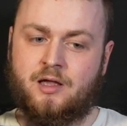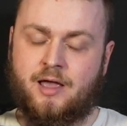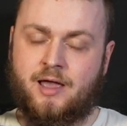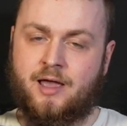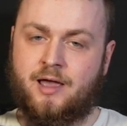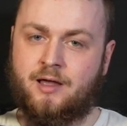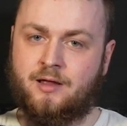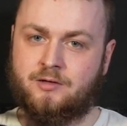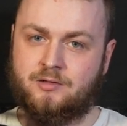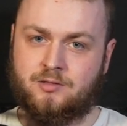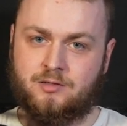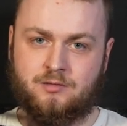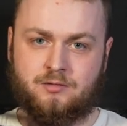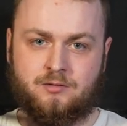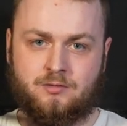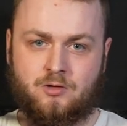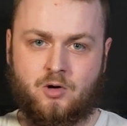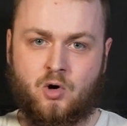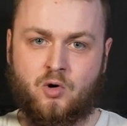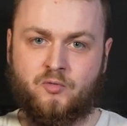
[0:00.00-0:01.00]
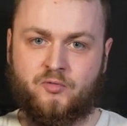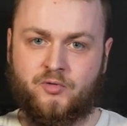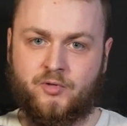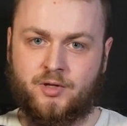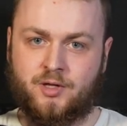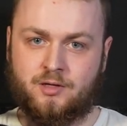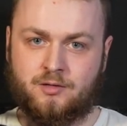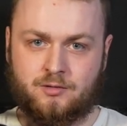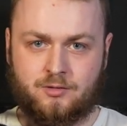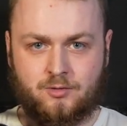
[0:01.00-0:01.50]
And
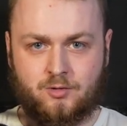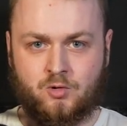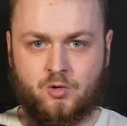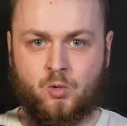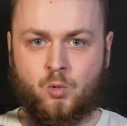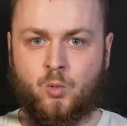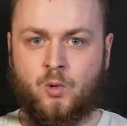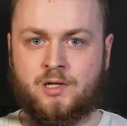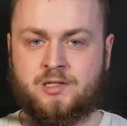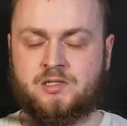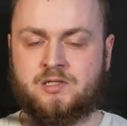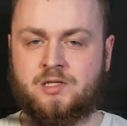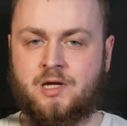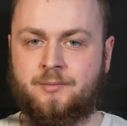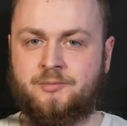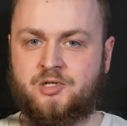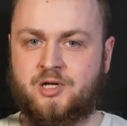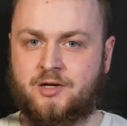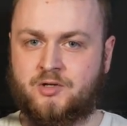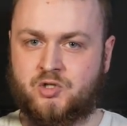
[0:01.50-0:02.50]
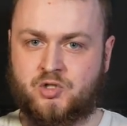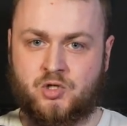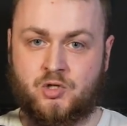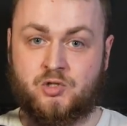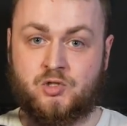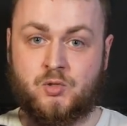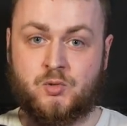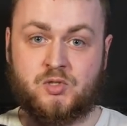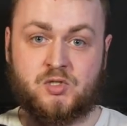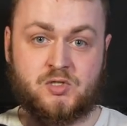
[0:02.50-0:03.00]
hopefully, what subjects
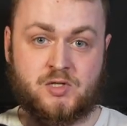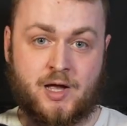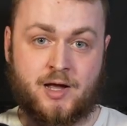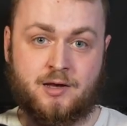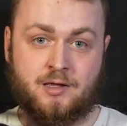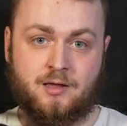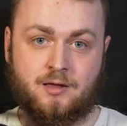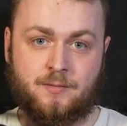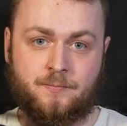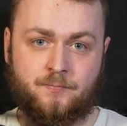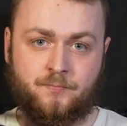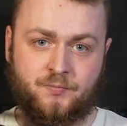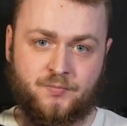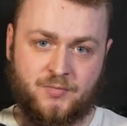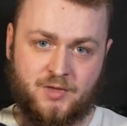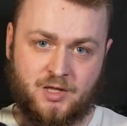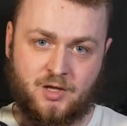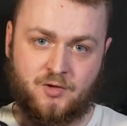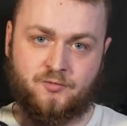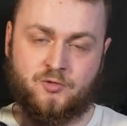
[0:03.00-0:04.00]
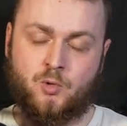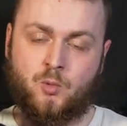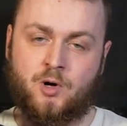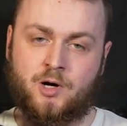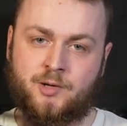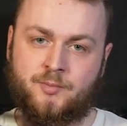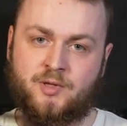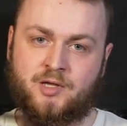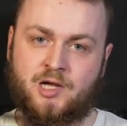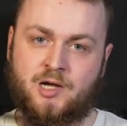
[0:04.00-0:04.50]
should you study if you
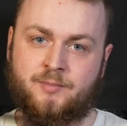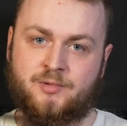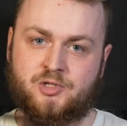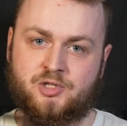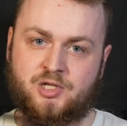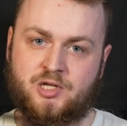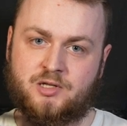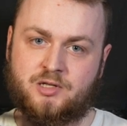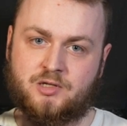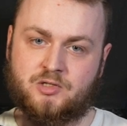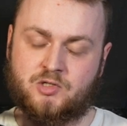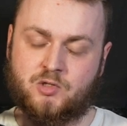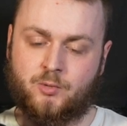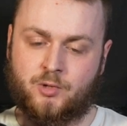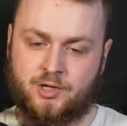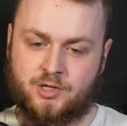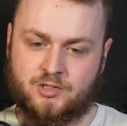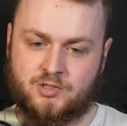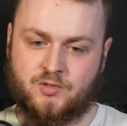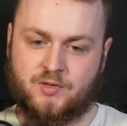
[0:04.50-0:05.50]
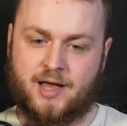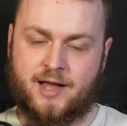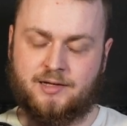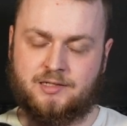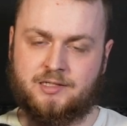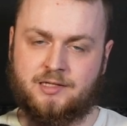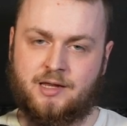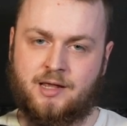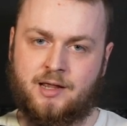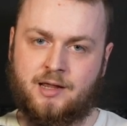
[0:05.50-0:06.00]
want to become a genius? So we're going to do
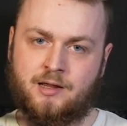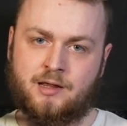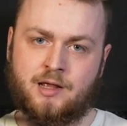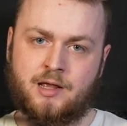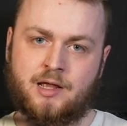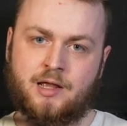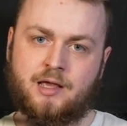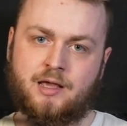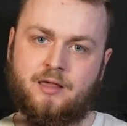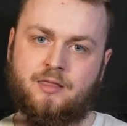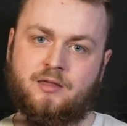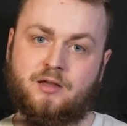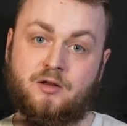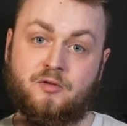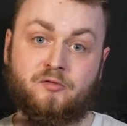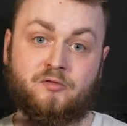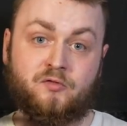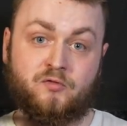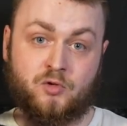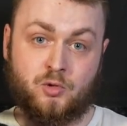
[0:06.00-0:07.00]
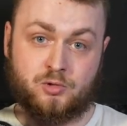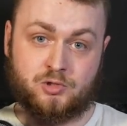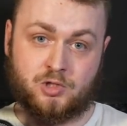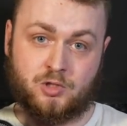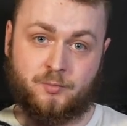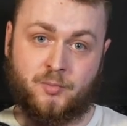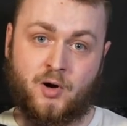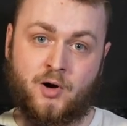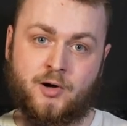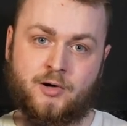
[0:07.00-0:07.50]
that today. And then in
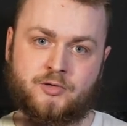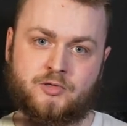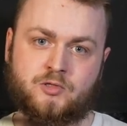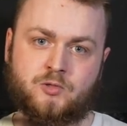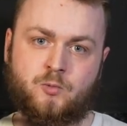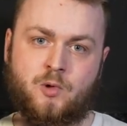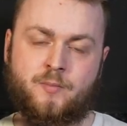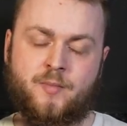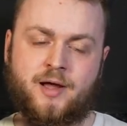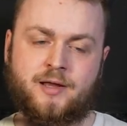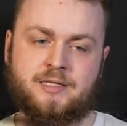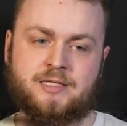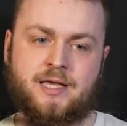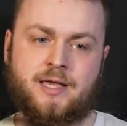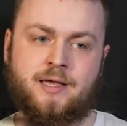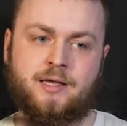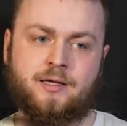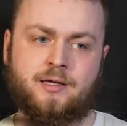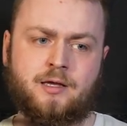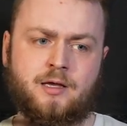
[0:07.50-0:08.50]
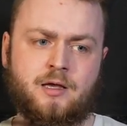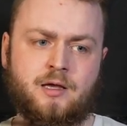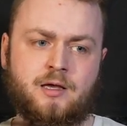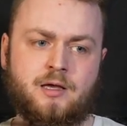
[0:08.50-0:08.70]
future parts, we might take